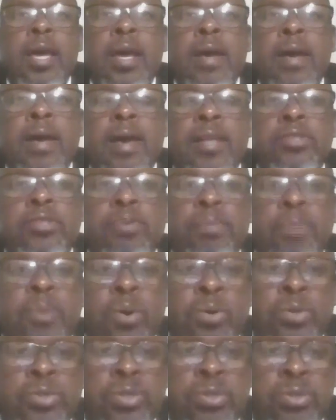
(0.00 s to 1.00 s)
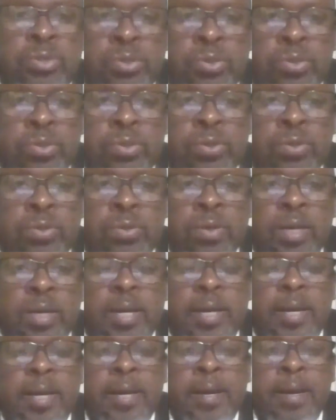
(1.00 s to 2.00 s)
uh, as opposed
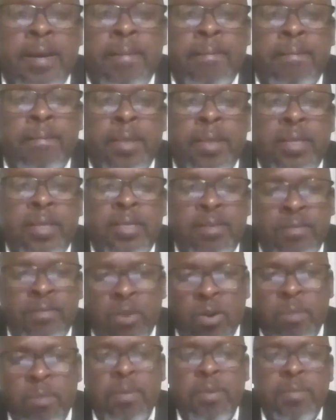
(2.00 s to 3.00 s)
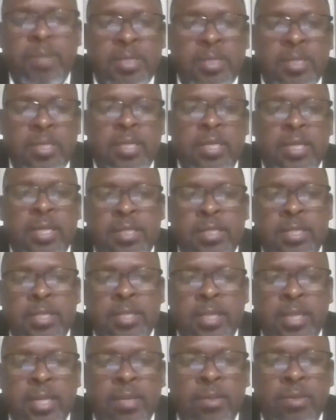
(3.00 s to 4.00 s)
to um, developing
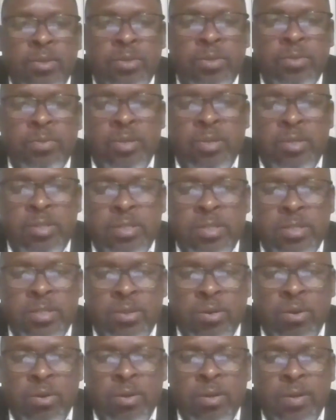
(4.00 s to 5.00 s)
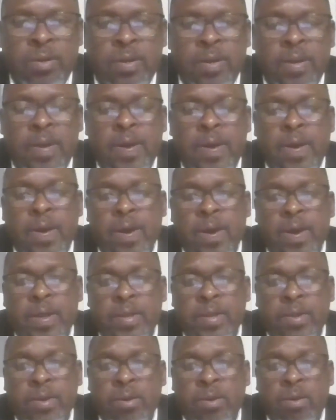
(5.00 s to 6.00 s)
materials and getting those processes on,
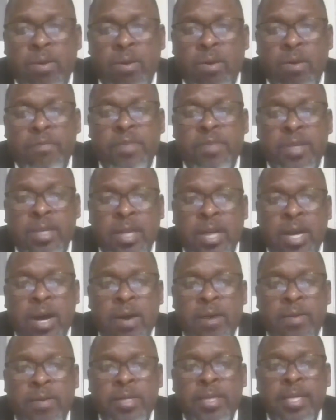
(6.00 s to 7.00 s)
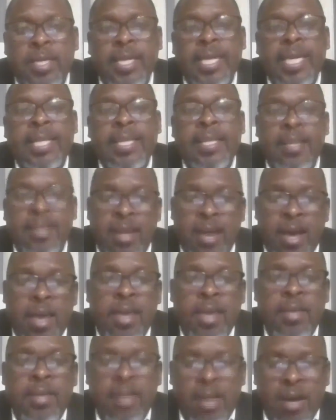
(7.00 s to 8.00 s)
you know, off the ground in the
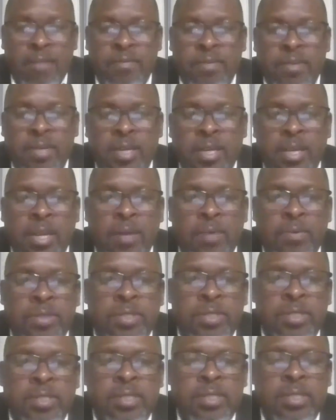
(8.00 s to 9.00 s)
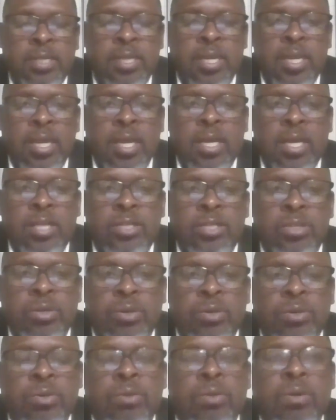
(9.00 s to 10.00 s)
nine African languages.
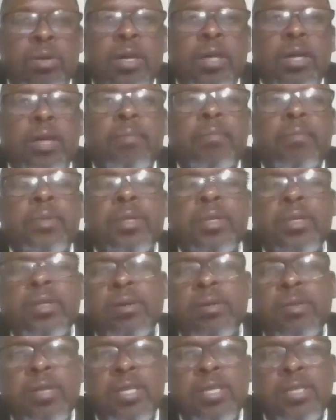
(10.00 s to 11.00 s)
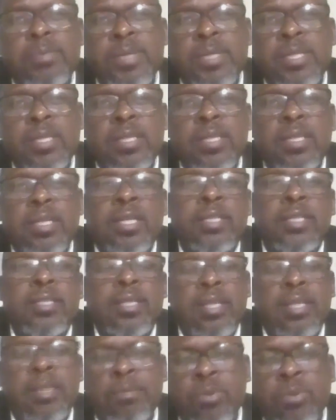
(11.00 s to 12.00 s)
So, uh, you know, these
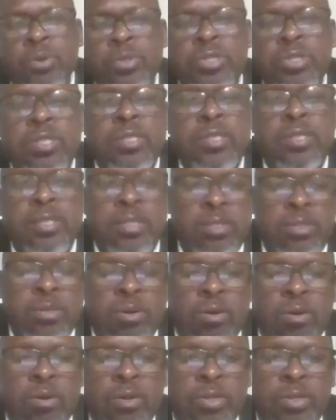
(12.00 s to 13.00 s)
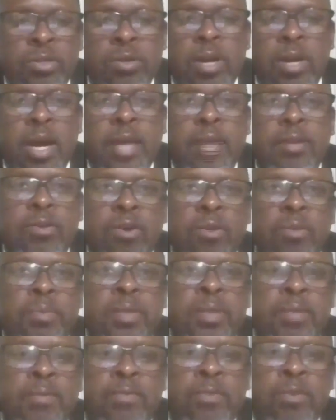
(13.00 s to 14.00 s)
materials and approaches and so on, you can't
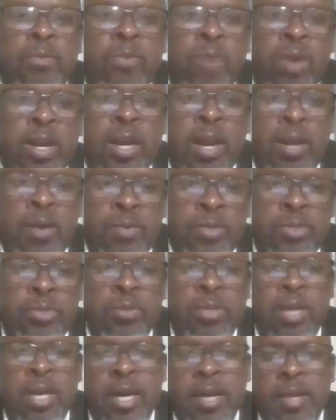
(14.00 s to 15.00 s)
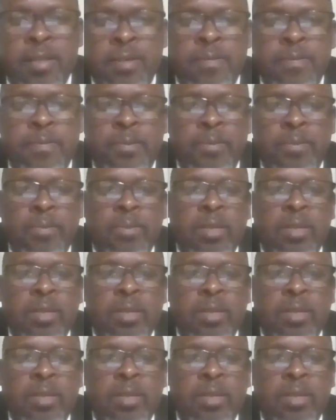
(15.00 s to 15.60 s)
copy them from one language to the other.